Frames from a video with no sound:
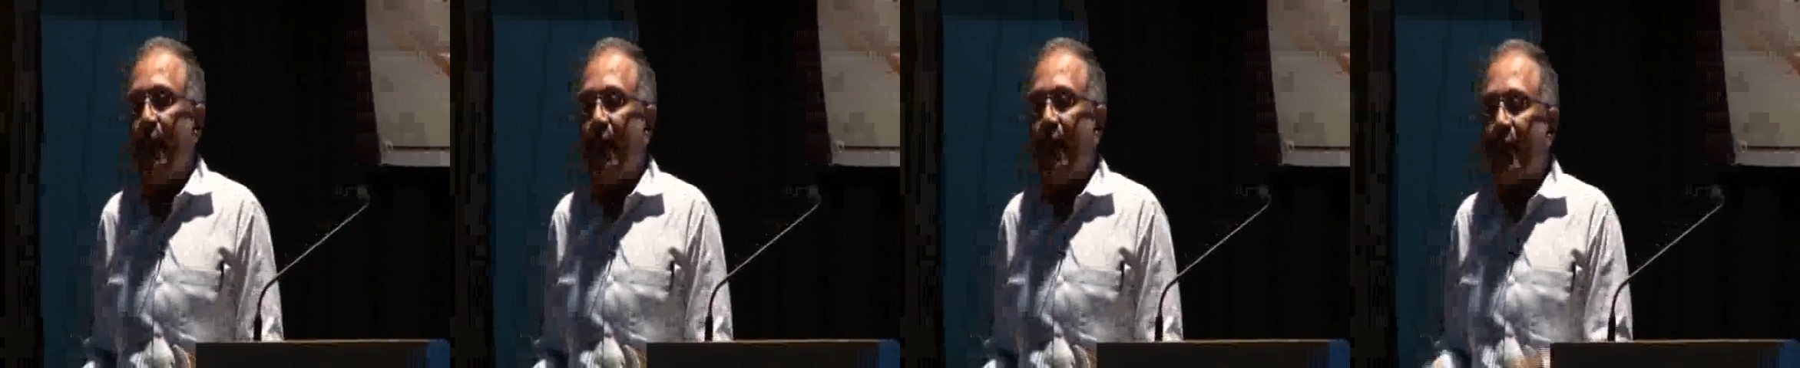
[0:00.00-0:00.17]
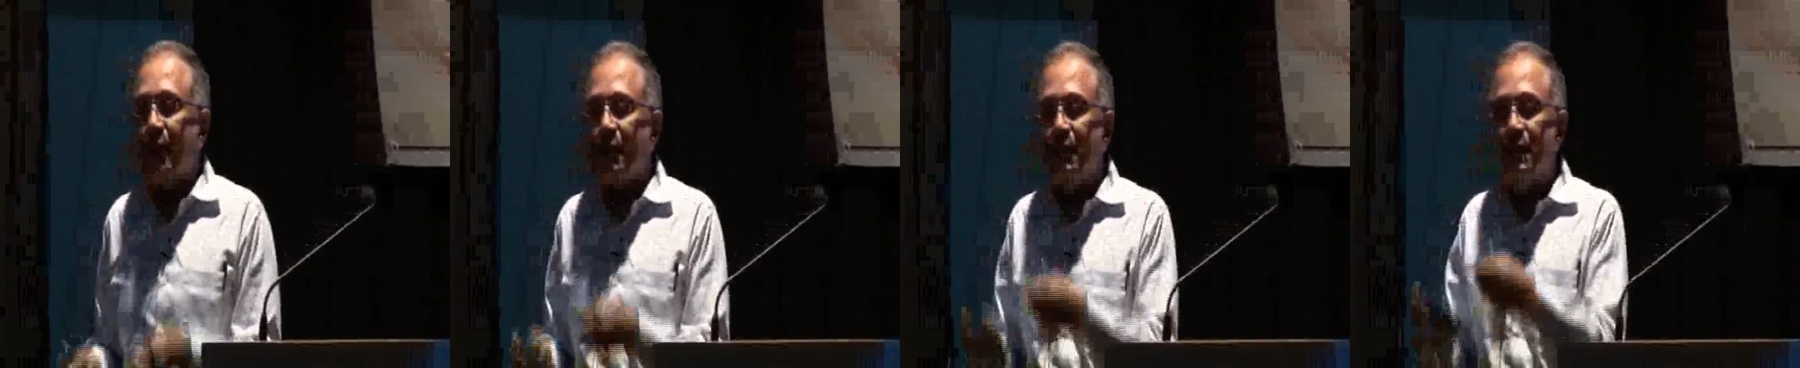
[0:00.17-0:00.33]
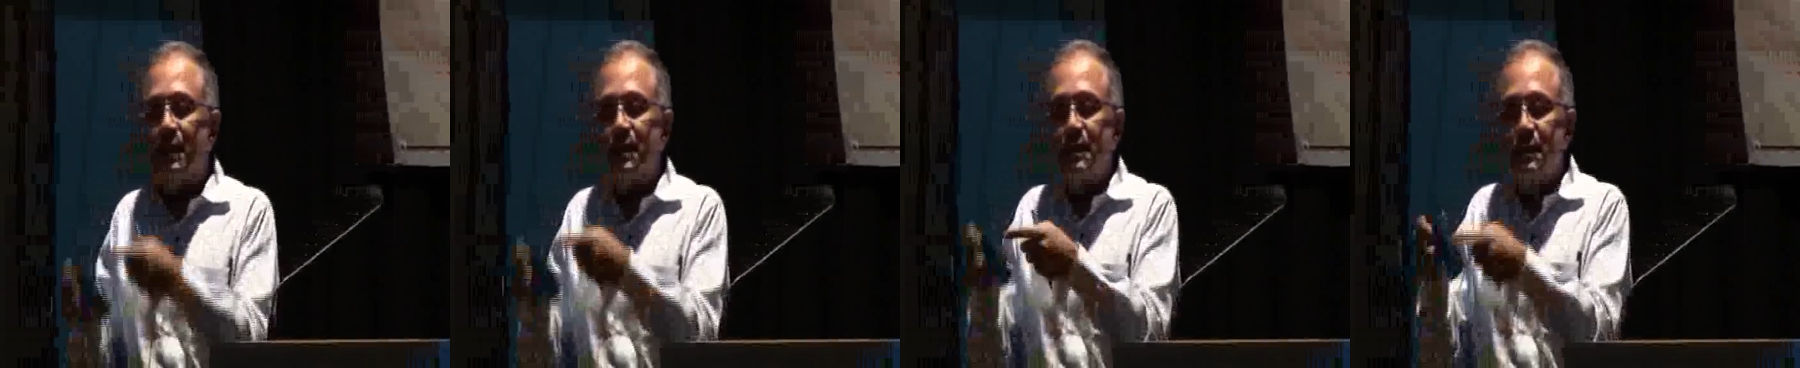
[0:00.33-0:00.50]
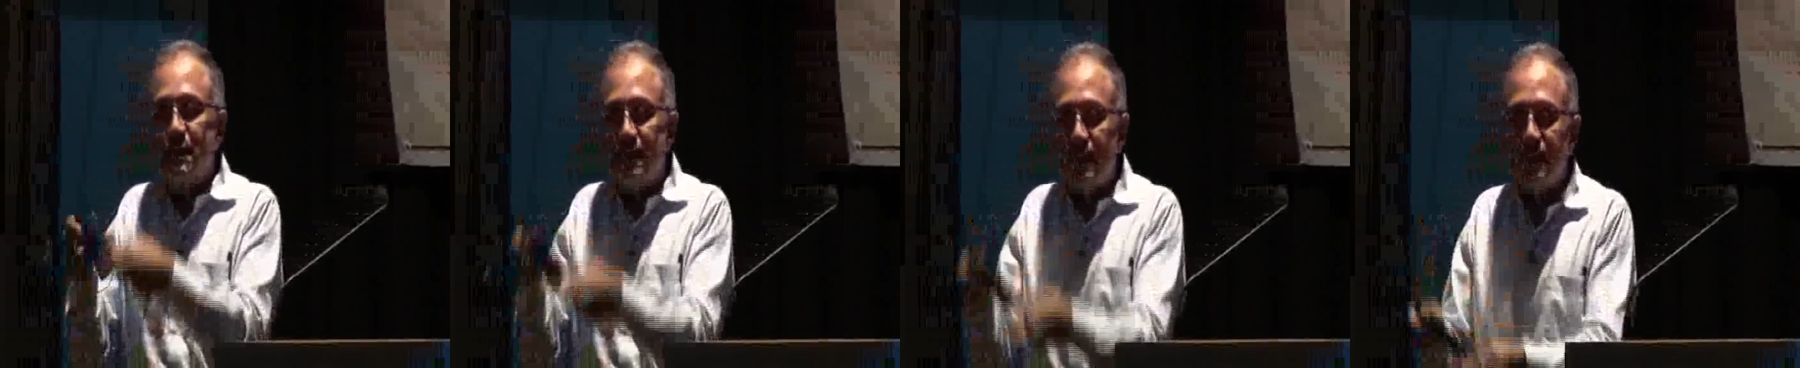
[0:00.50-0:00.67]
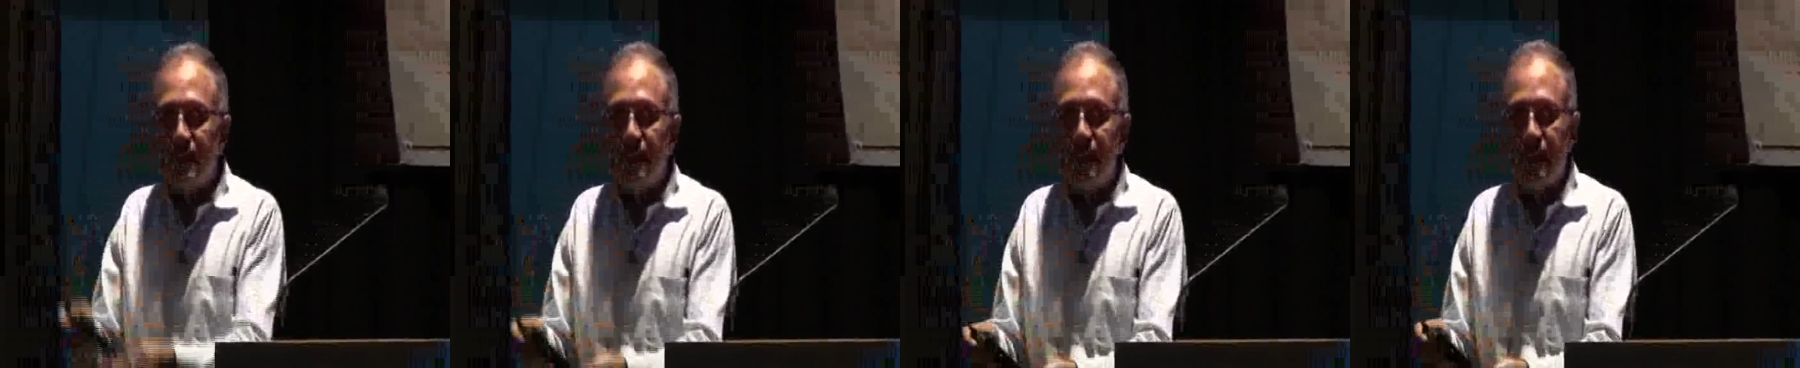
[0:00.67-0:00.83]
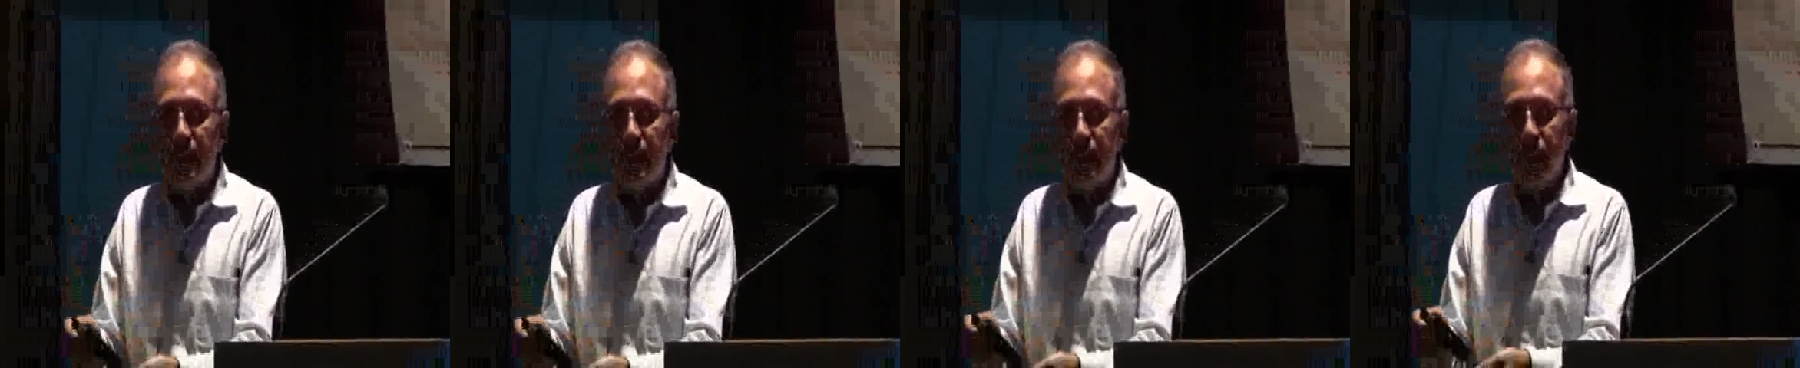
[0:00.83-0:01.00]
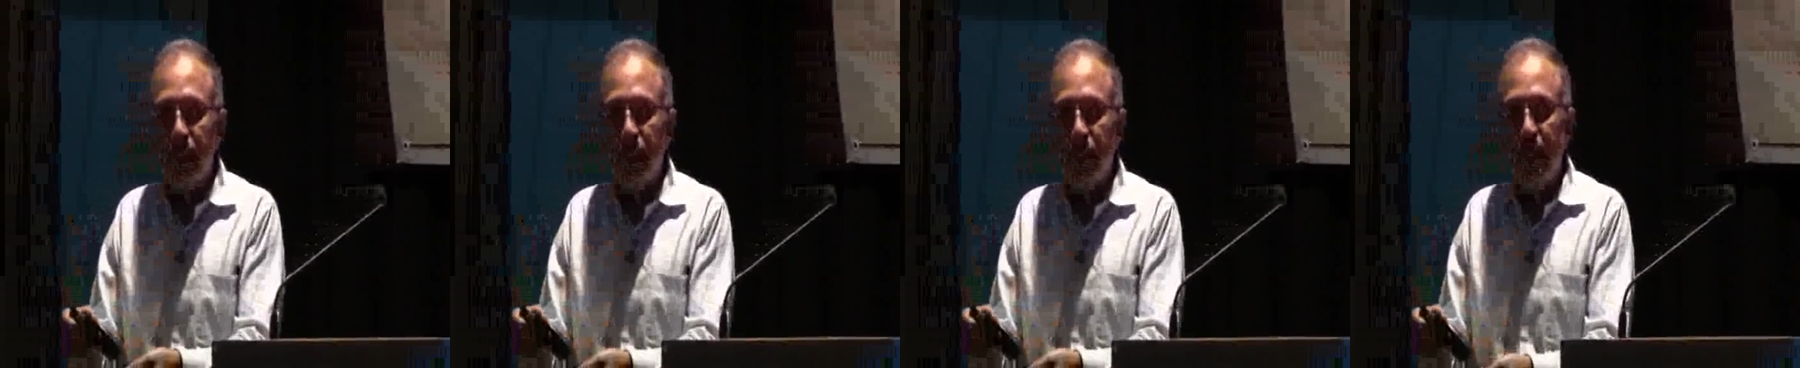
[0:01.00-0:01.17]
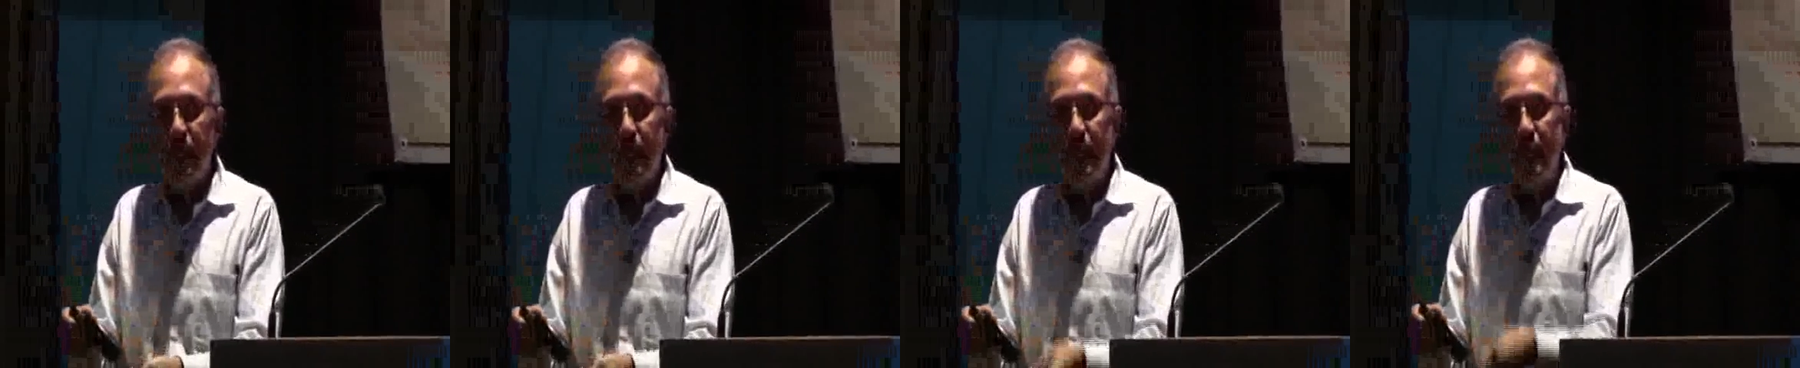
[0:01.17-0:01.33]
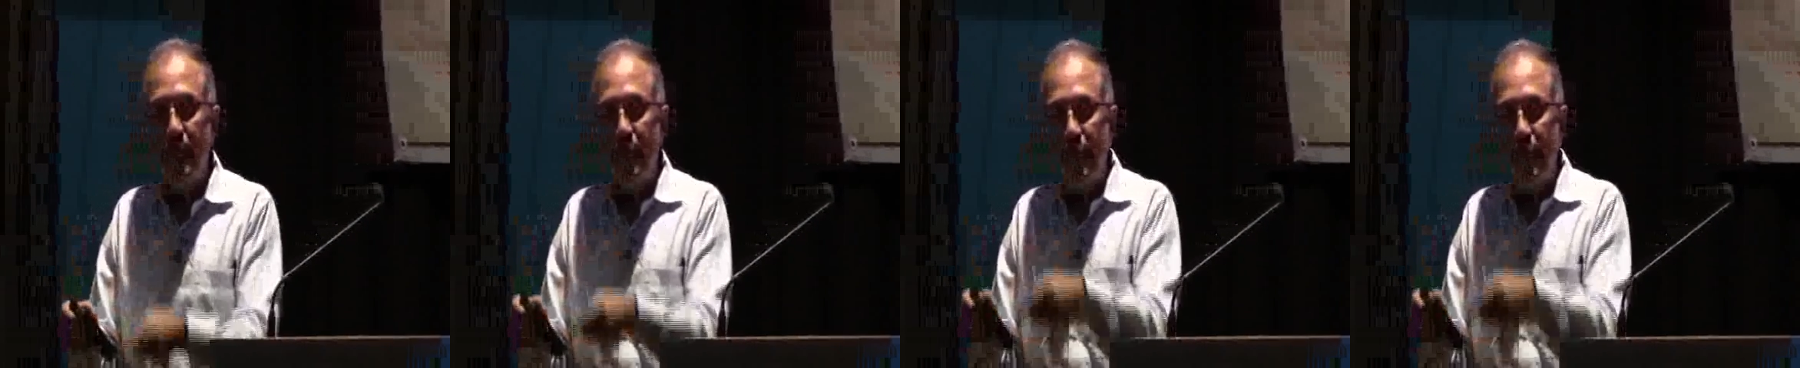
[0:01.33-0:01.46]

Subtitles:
And the system